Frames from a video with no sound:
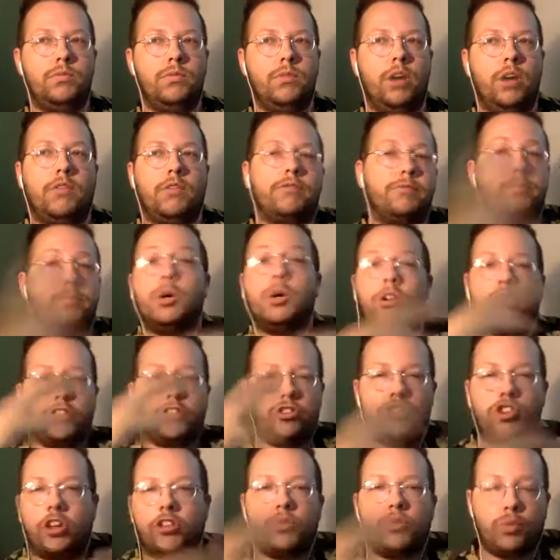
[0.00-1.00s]
of books
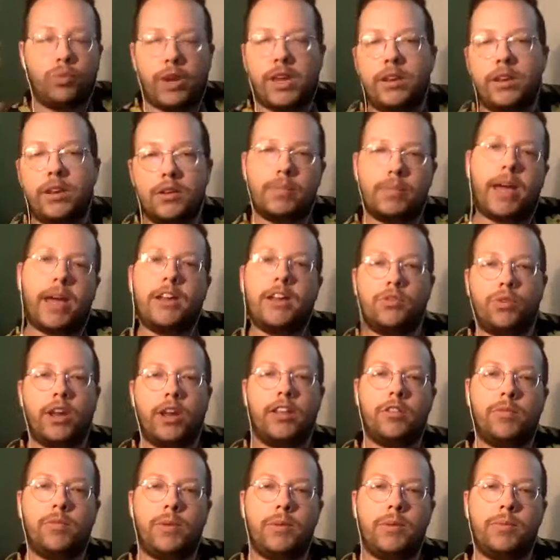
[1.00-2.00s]
just written by
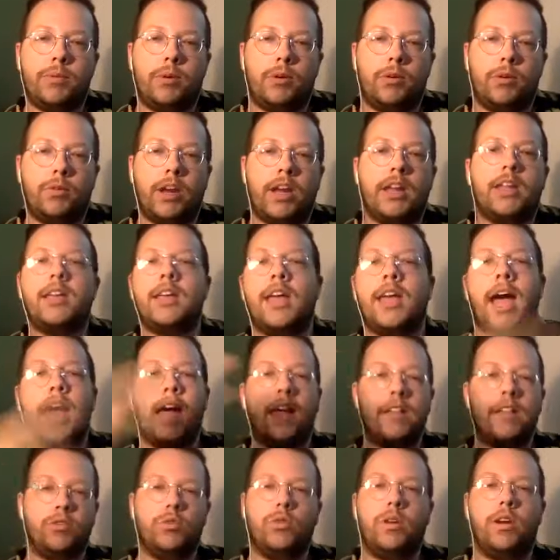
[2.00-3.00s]
trans people, right? It
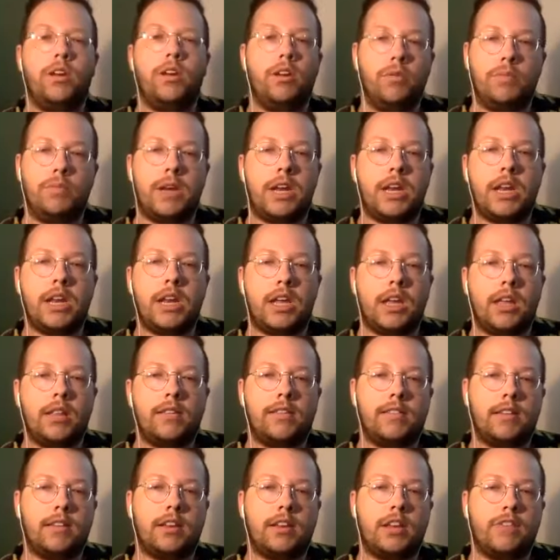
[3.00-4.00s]
has mm-hmm. greater meaning and
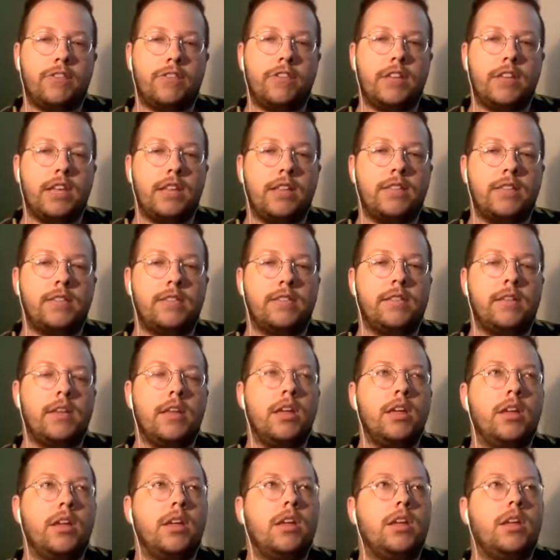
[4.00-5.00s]
significance.
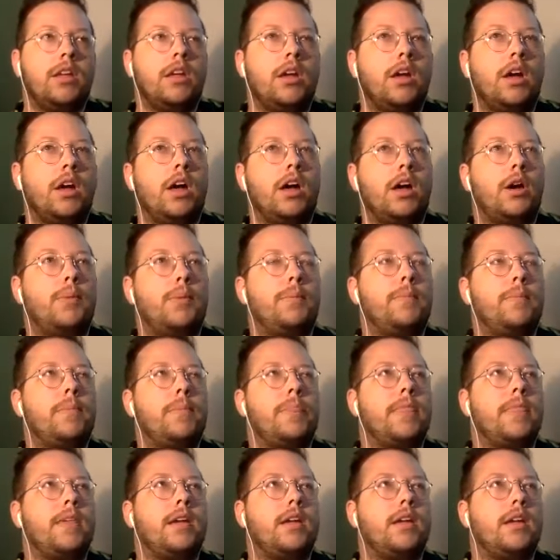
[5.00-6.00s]
Um,
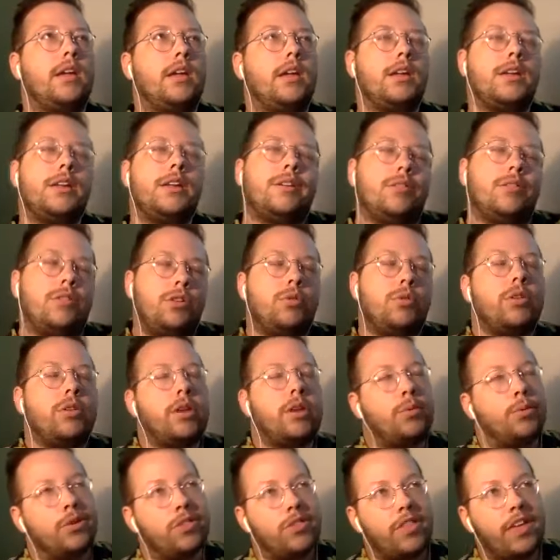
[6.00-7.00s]
I don't know
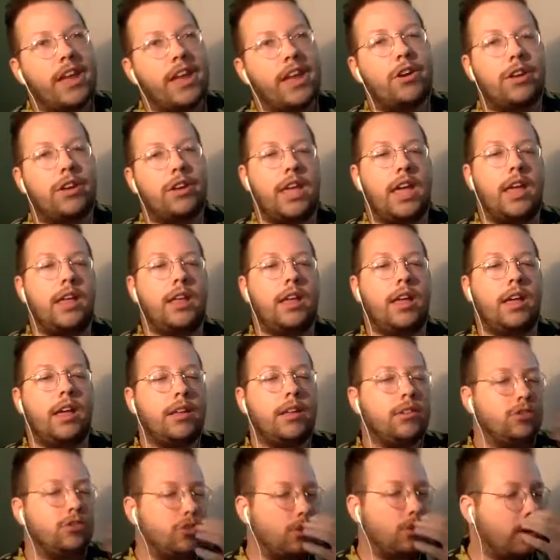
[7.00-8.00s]
that we're there yet.
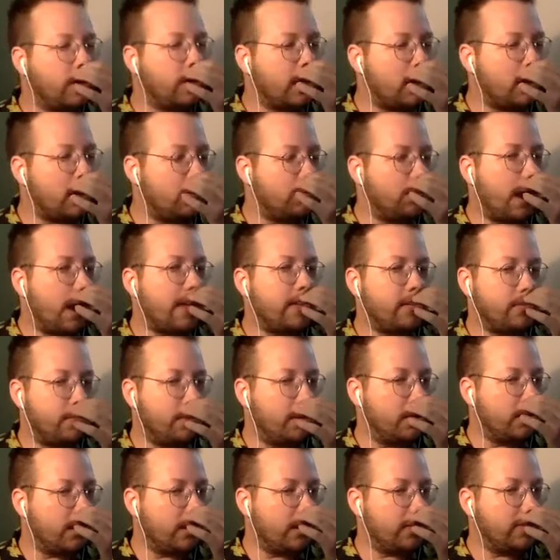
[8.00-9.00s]
Jordy Jordi
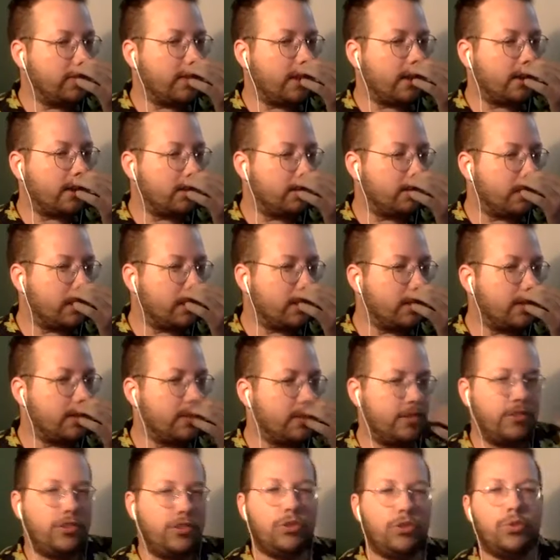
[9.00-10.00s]
Rosenberg has talked about
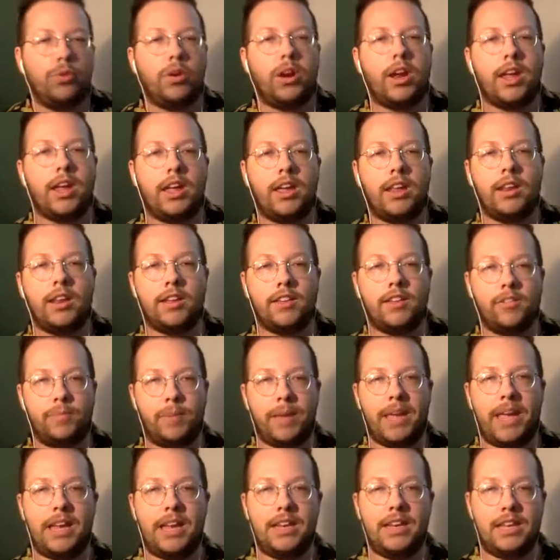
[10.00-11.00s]
this too, right? And
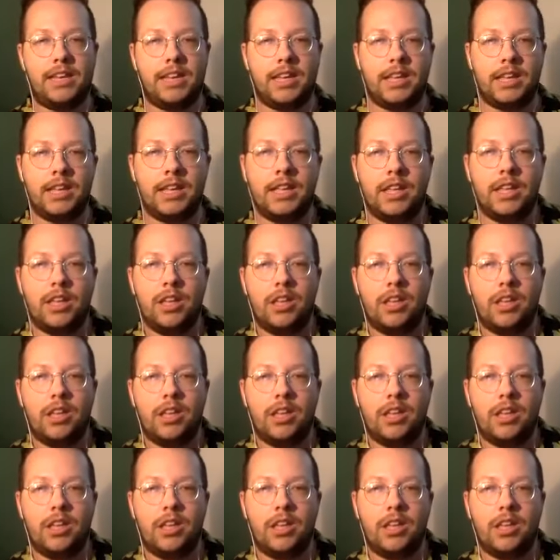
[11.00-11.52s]
expanding